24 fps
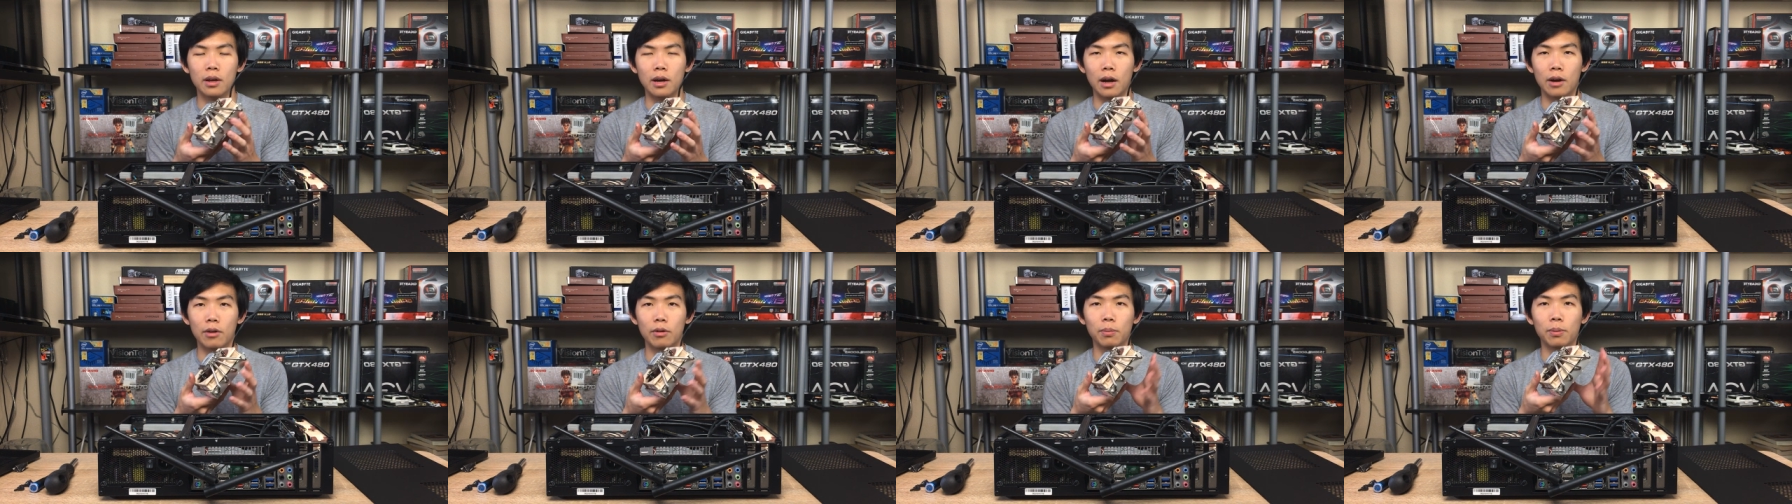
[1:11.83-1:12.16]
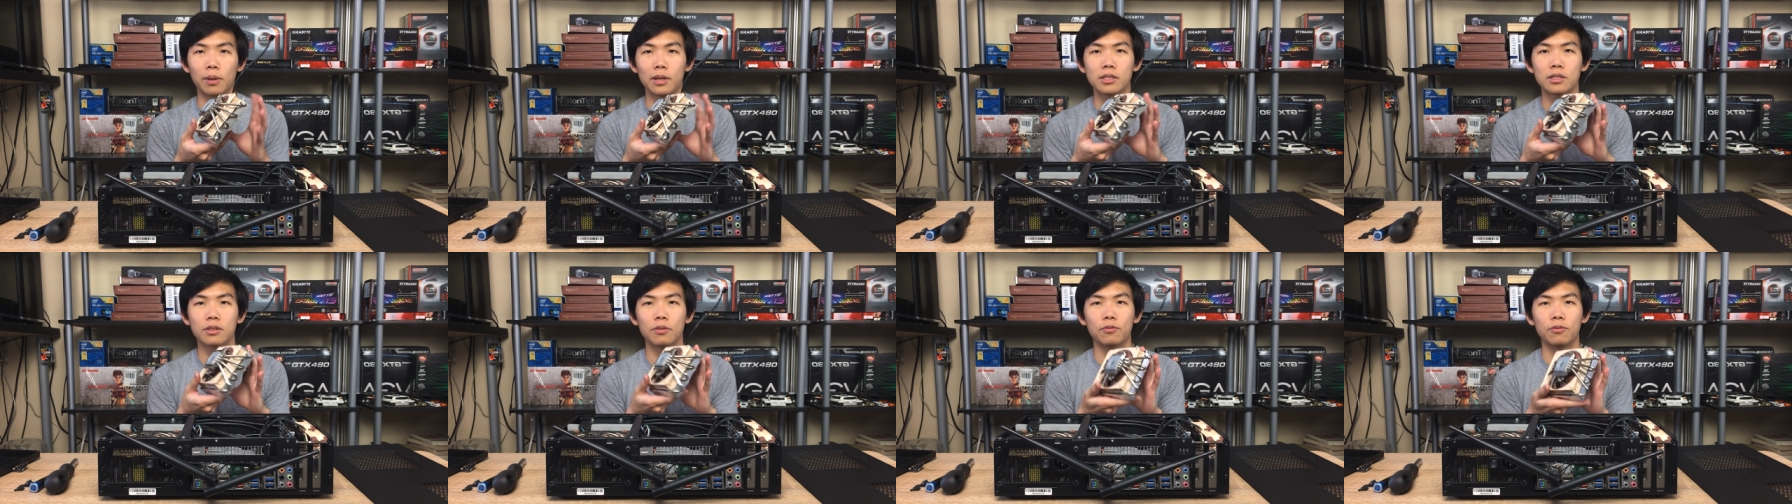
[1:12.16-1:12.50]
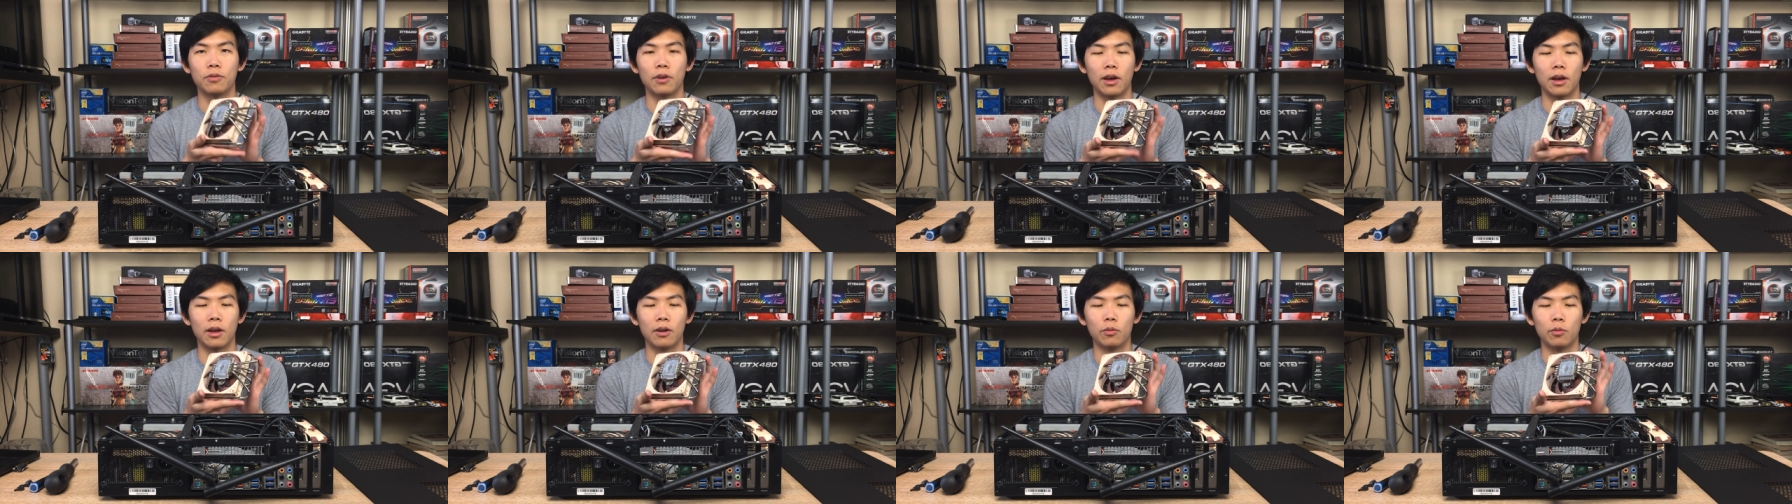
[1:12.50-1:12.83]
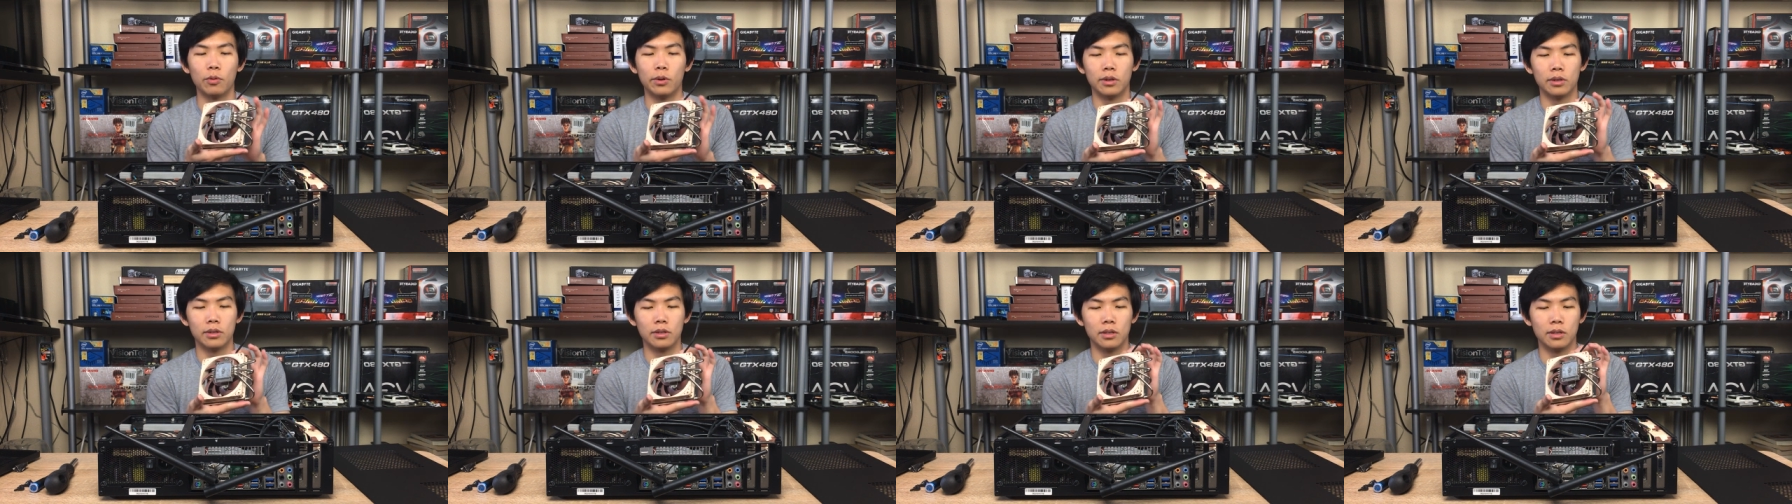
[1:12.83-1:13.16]
I replaced the fan
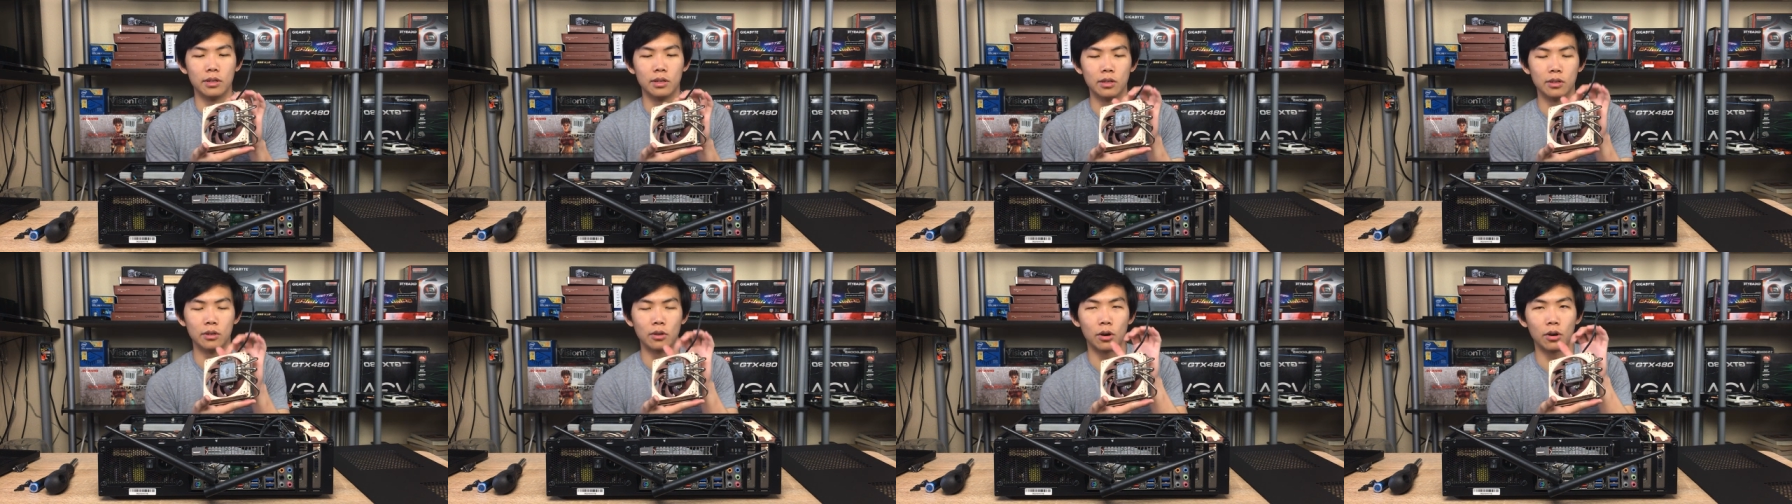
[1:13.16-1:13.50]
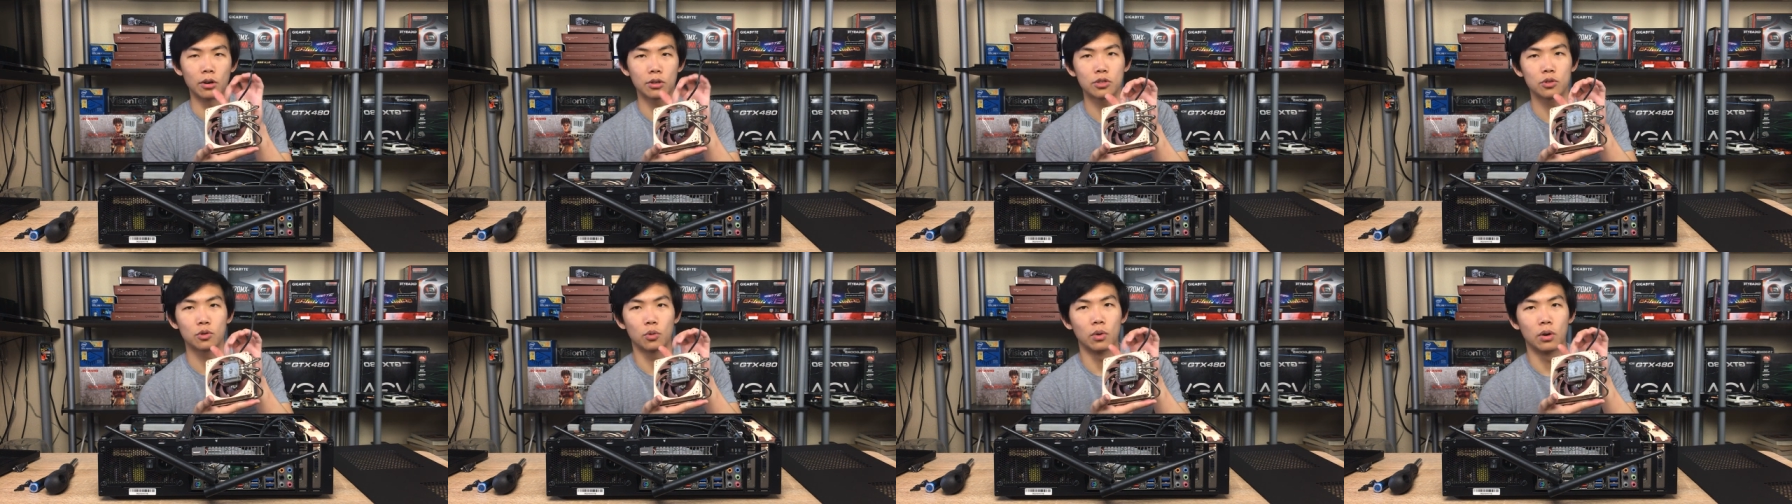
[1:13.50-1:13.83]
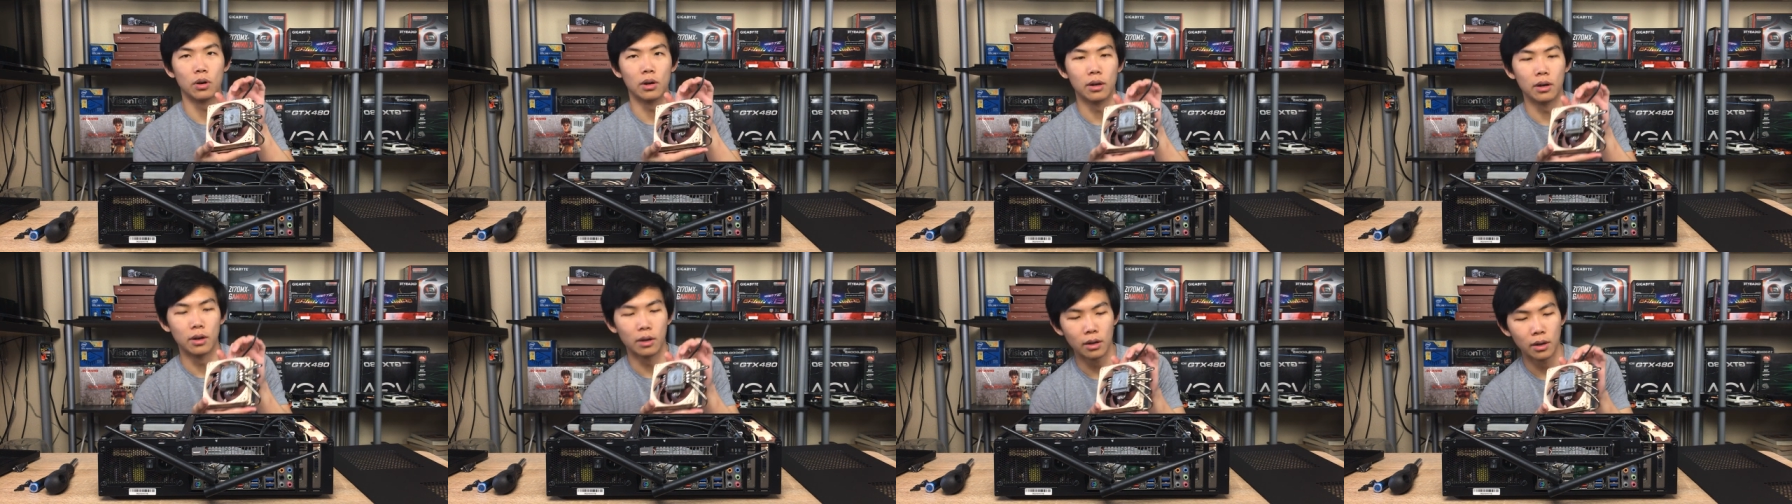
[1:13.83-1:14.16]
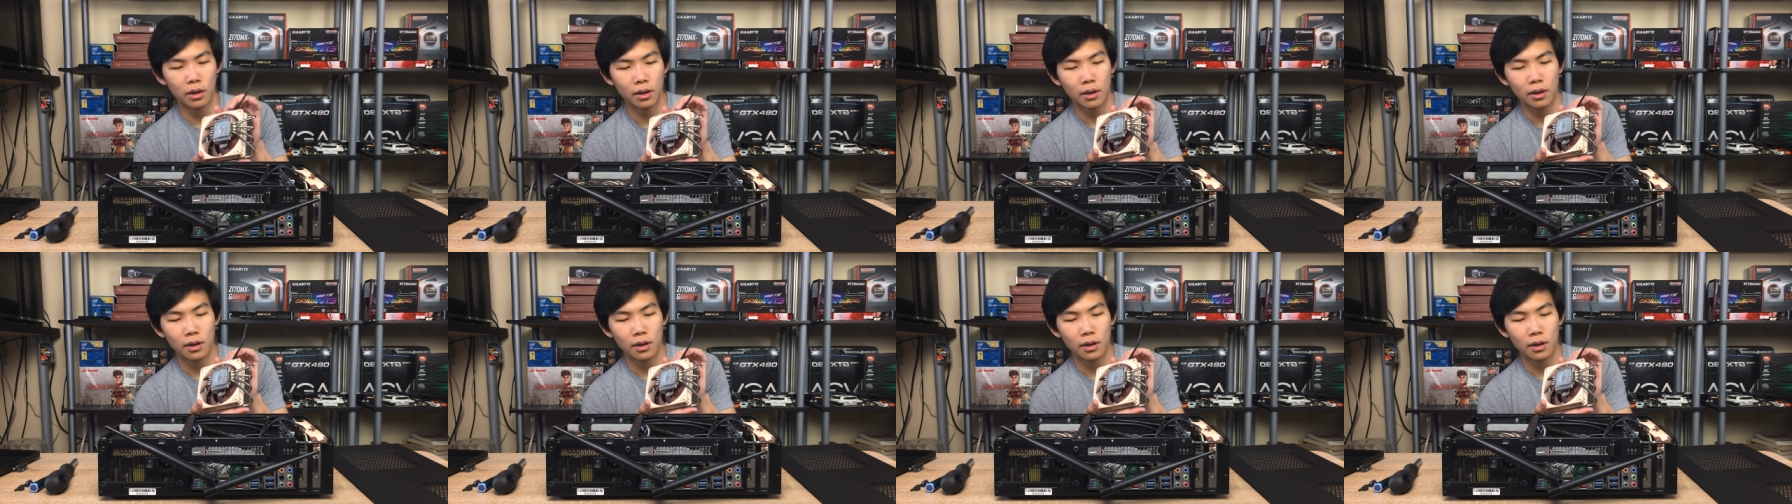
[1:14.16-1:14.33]
with the Noctua